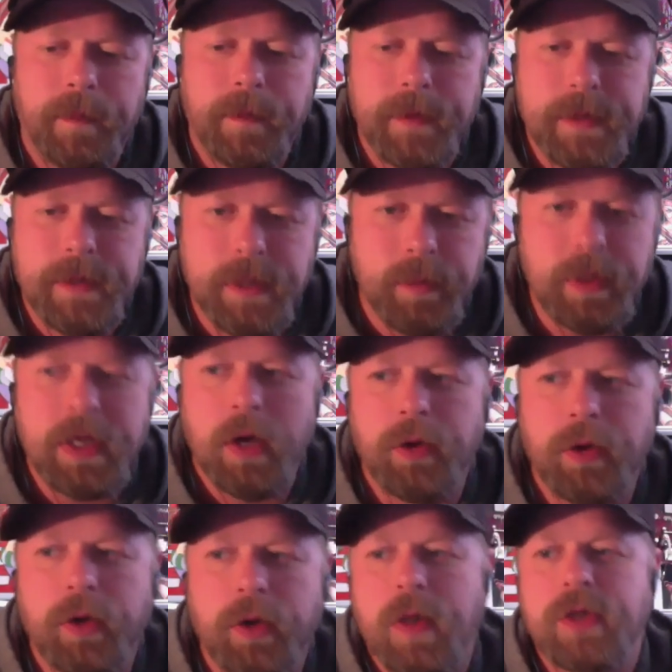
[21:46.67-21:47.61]
Some of the
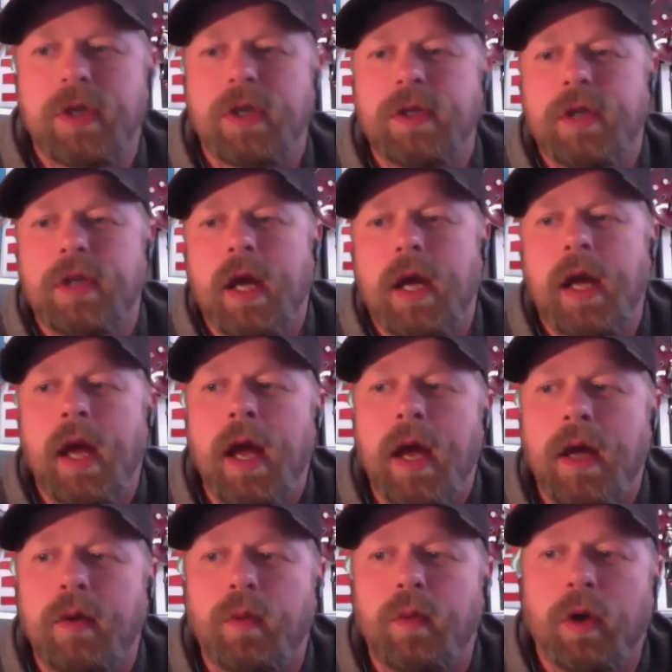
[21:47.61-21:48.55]
other questions that I
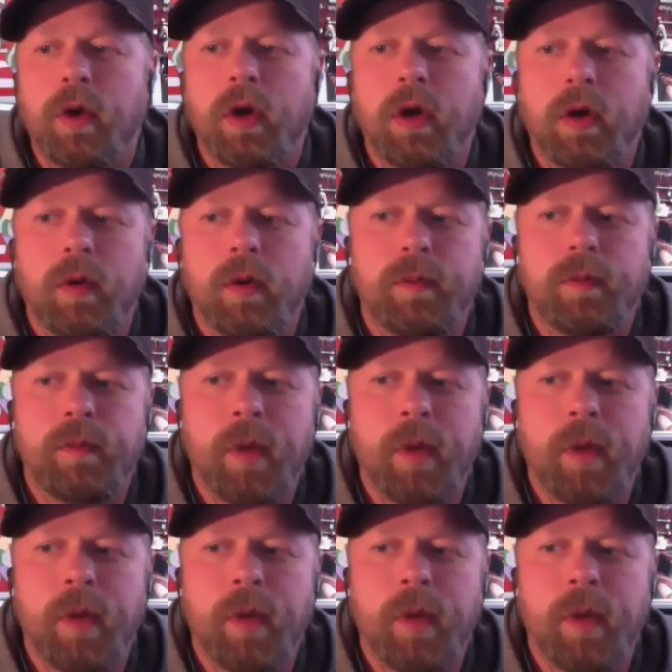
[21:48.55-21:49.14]
had were,